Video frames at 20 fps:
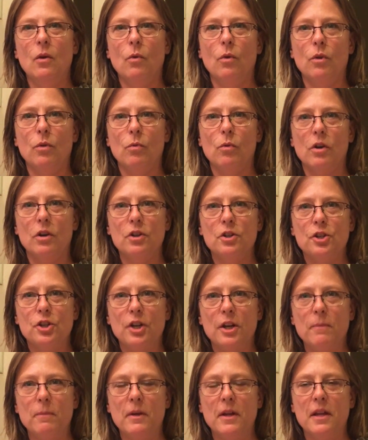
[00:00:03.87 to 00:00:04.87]
With water
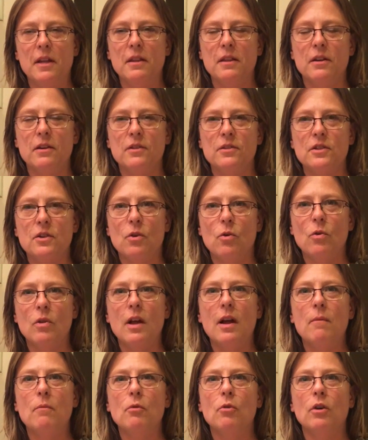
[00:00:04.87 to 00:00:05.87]
treatment, there's a whole
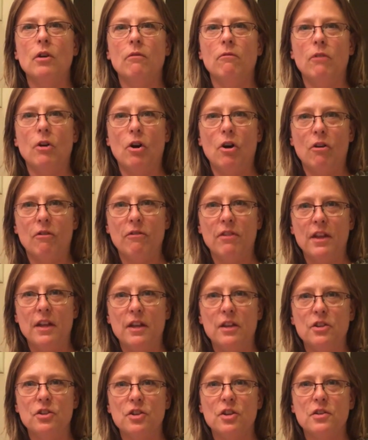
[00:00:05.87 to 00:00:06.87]
lot more involved
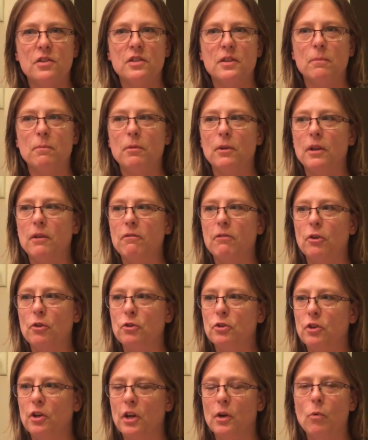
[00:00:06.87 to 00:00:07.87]
than just simply
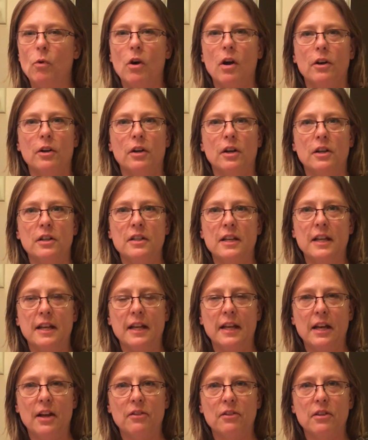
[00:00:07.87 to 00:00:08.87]
filtering water and
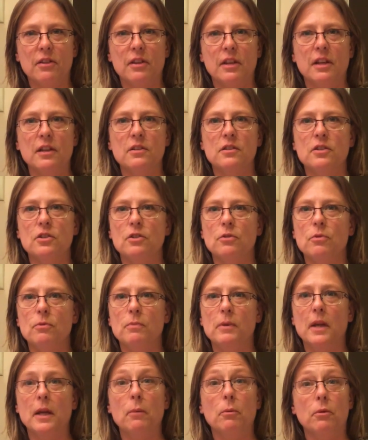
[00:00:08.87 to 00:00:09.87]
taking out the things that you would
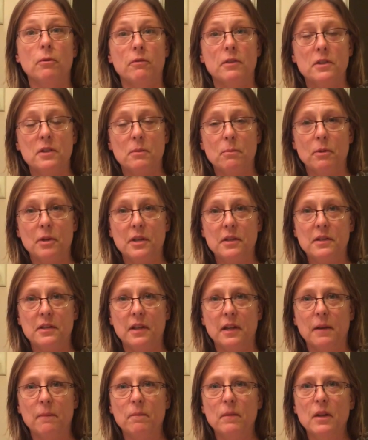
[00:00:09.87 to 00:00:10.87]
be able to visibly
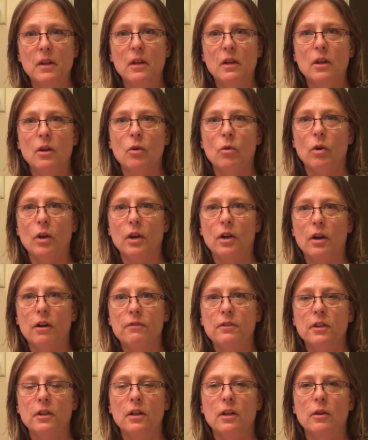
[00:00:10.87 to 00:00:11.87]
see. Quite
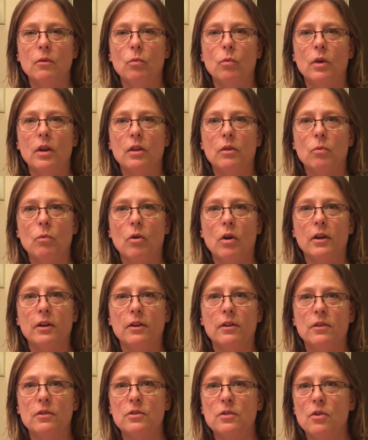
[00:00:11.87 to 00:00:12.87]
often with
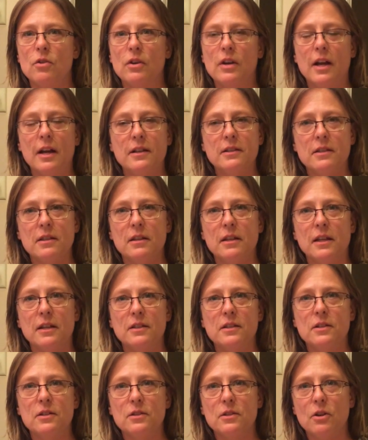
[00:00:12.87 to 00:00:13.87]
water, there's all kinds of
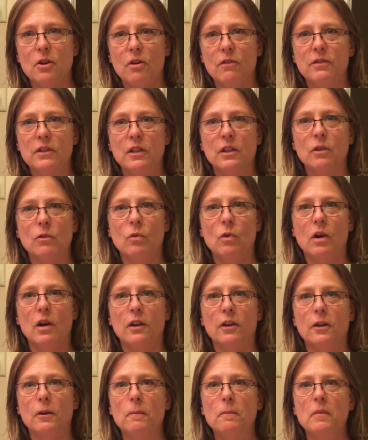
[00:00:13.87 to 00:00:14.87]
things dissolved in the
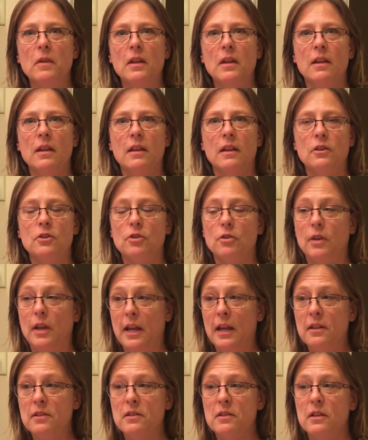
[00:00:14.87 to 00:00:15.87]
water that you
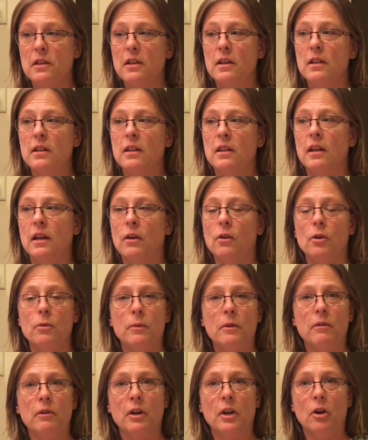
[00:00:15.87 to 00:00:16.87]
can't see that could
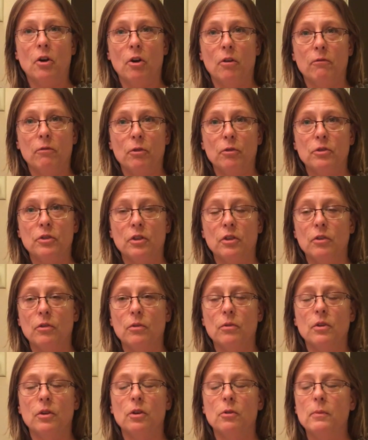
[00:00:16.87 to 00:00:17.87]
be very harmful to you.
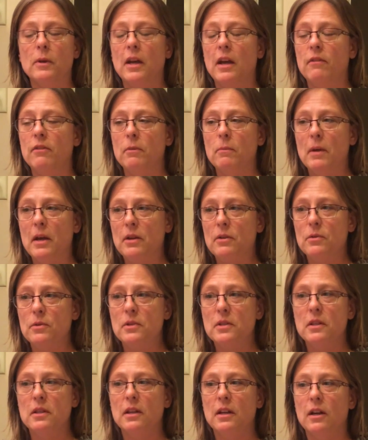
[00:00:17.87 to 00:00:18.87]
There could be heavy
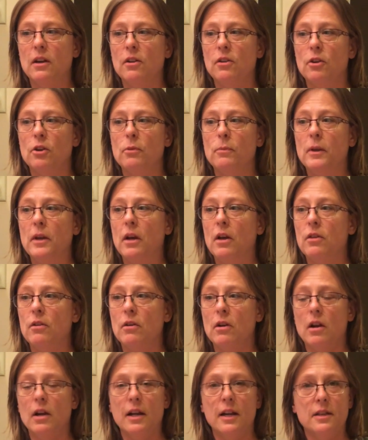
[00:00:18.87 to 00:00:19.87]
metals in there could be
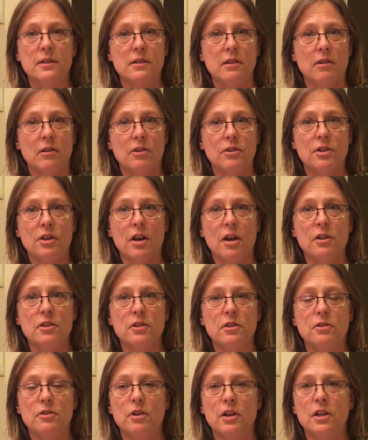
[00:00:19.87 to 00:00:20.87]
other ions, large
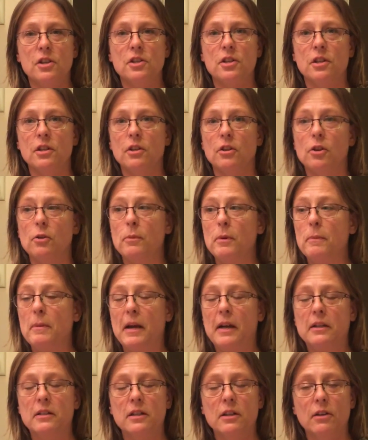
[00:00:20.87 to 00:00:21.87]
concentration, there could be
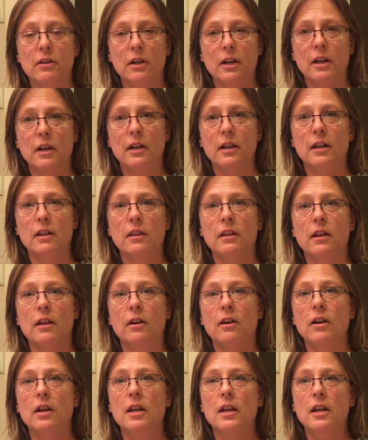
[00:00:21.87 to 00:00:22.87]
bacteria in
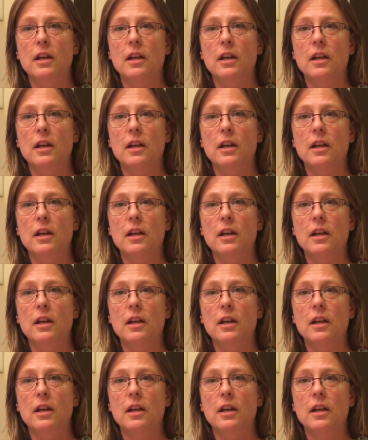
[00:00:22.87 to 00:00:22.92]
there.